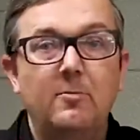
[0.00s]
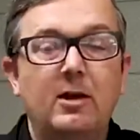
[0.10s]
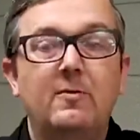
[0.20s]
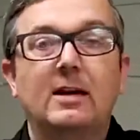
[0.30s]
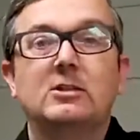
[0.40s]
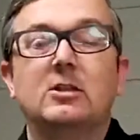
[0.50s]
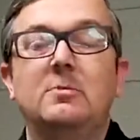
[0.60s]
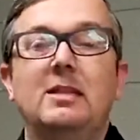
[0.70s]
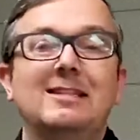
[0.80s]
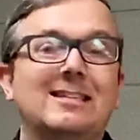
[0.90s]
Matter of fact, it's going
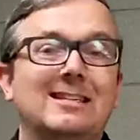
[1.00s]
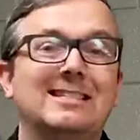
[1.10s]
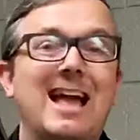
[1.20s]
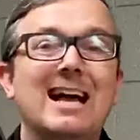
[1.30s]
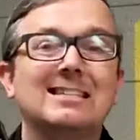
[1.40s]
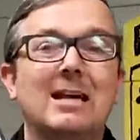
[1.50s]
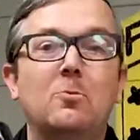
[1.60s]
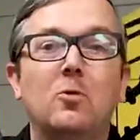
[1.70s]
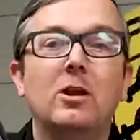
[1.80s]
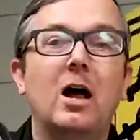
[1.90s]
to be this exact
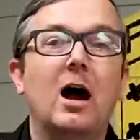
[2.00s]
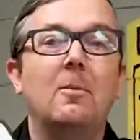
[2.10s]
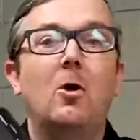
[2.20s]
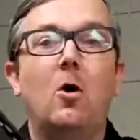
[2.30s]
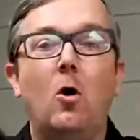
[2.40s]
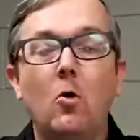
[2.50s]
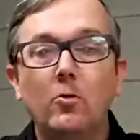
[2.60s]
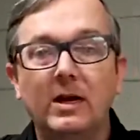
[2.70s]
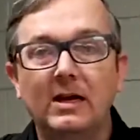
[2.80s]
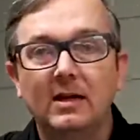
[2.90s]
same one I'm
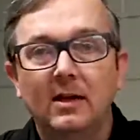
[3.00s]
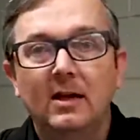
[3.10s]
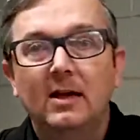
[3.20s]
holding.